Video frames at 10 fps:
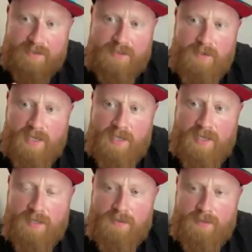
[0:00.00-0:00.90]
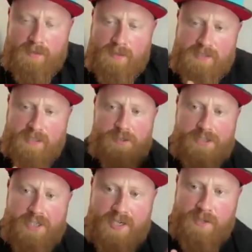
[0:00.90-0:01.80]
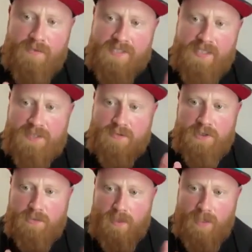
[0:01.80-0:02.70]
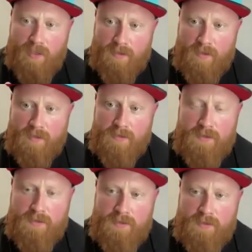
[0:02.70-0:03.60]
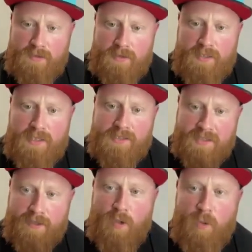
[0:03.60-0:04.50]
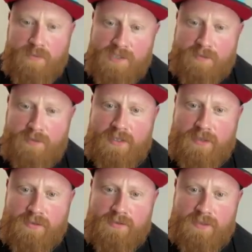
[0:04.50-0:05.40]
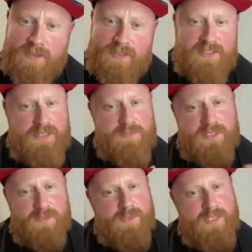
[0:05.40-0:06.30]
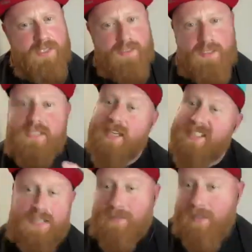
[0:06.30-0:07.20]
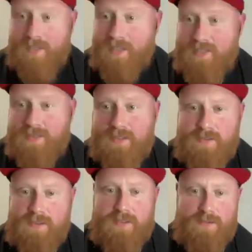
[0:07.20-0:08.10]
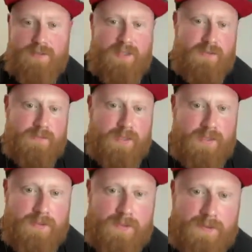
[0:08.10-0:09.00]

thing you hear associated with a Sasquatch quite a lot. It is the orbs as well. There seems to be. Is there something connected? I don't know, but